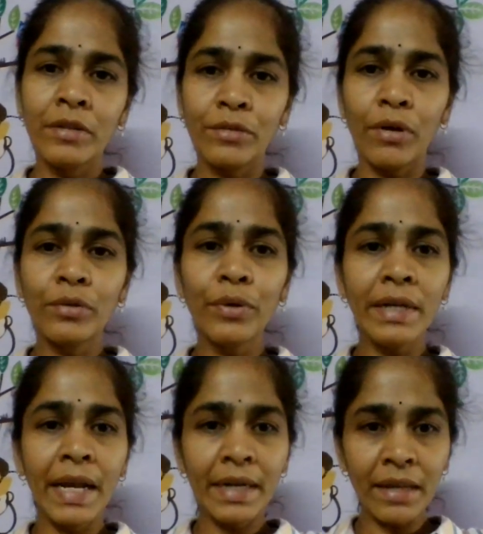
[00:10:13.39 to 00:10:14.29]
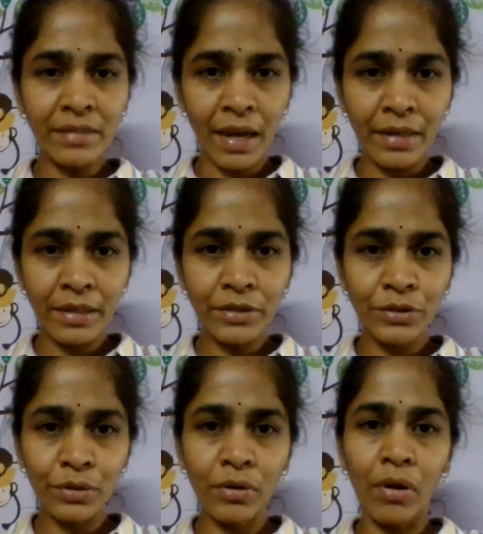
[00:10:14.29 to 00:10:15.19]
So, a good data
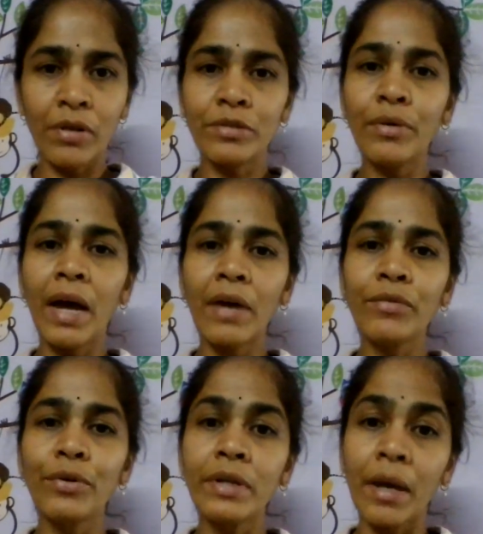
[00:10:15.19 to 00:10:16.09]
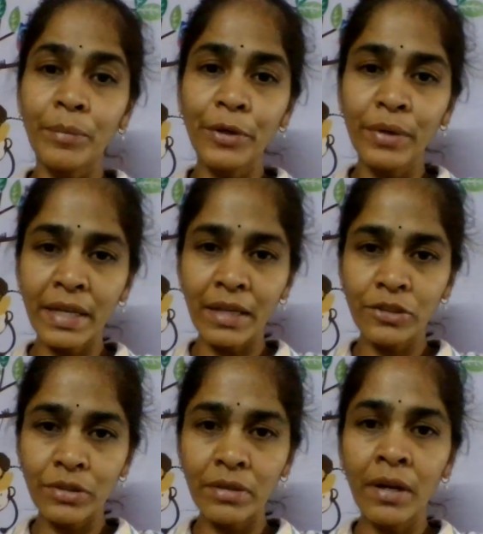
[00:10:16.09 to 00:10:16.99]
scientist should also have good
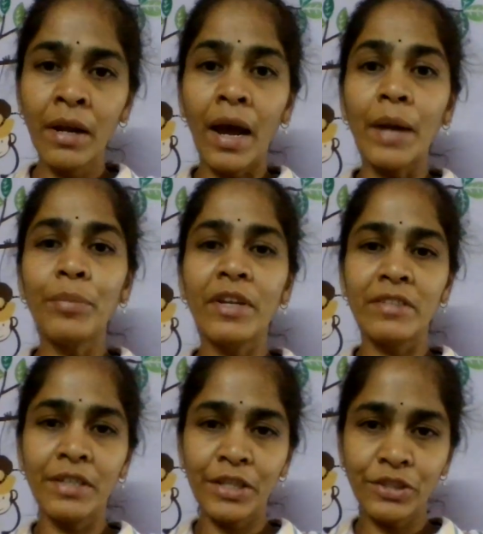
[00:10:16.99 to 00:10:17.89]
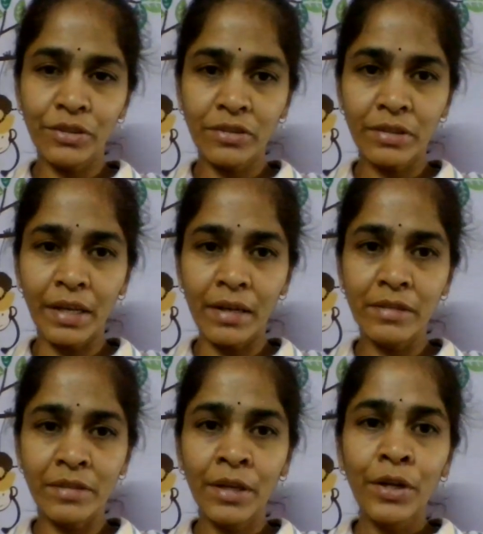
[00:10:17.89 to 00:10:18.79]
communication and presentation
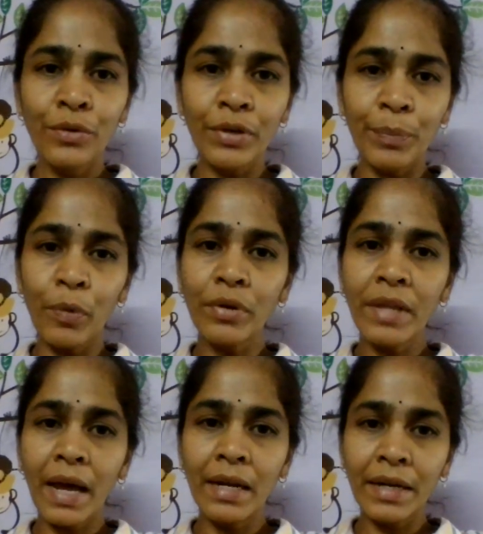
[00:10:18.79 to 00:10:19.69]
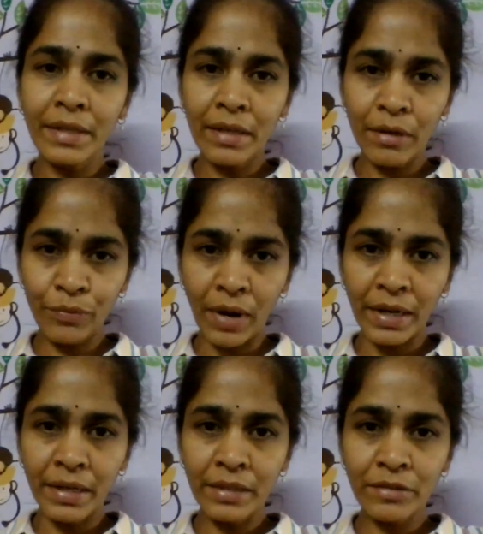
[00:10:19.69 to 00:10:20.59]
skills to report the analytical
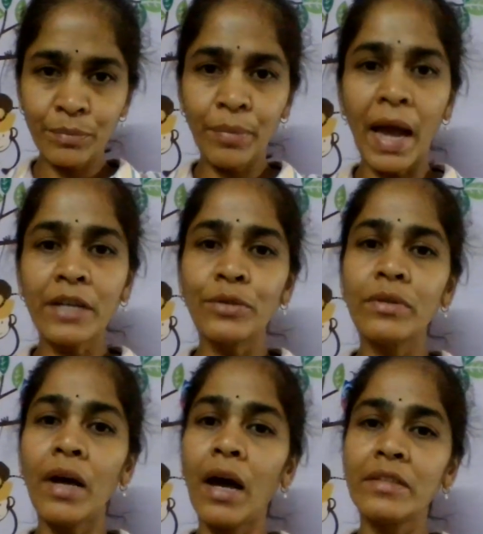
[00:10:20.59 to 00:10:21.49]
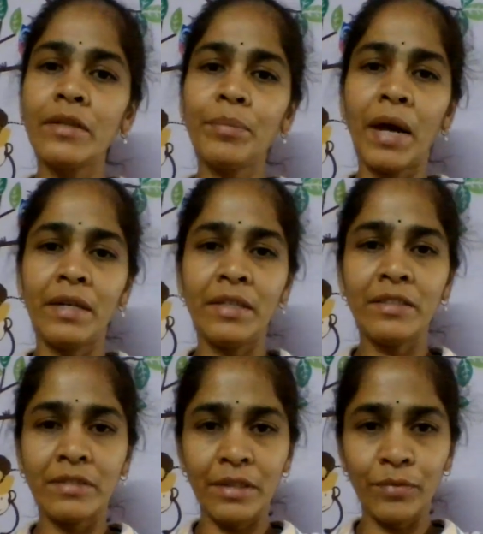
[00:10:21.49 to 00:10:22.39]
findings back to the other
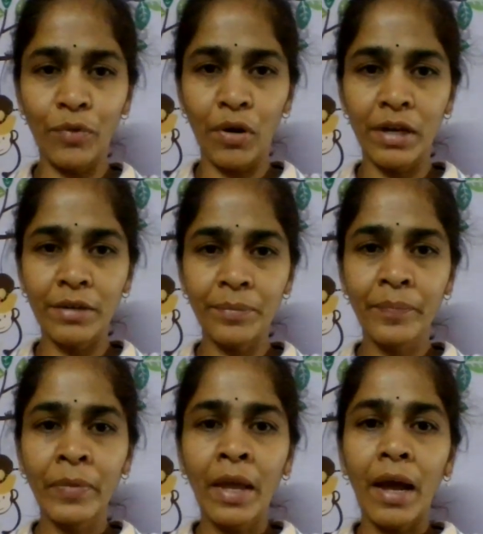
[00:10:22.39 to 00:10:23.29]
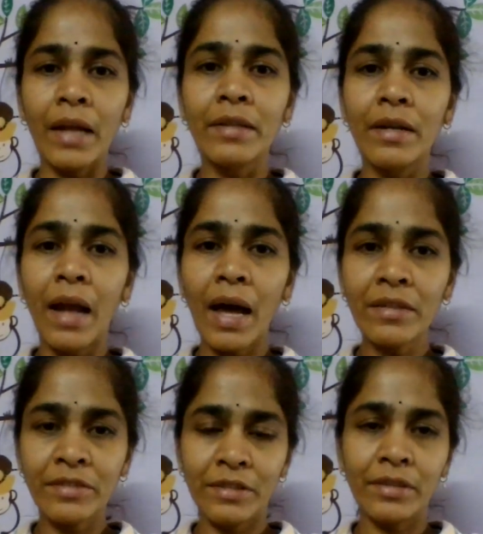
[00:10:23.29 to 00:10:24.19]
parties involved. And the
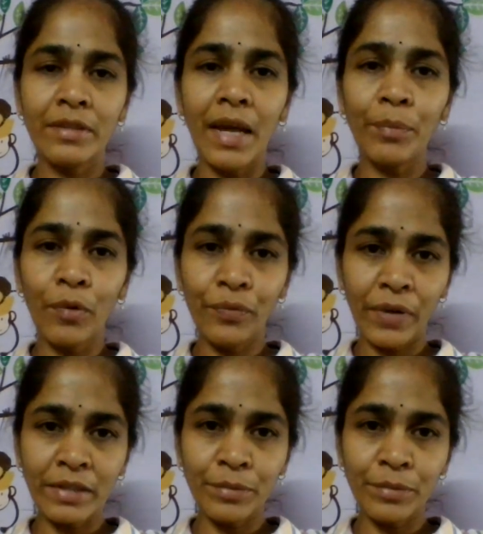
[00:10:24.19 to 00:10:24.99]
last type of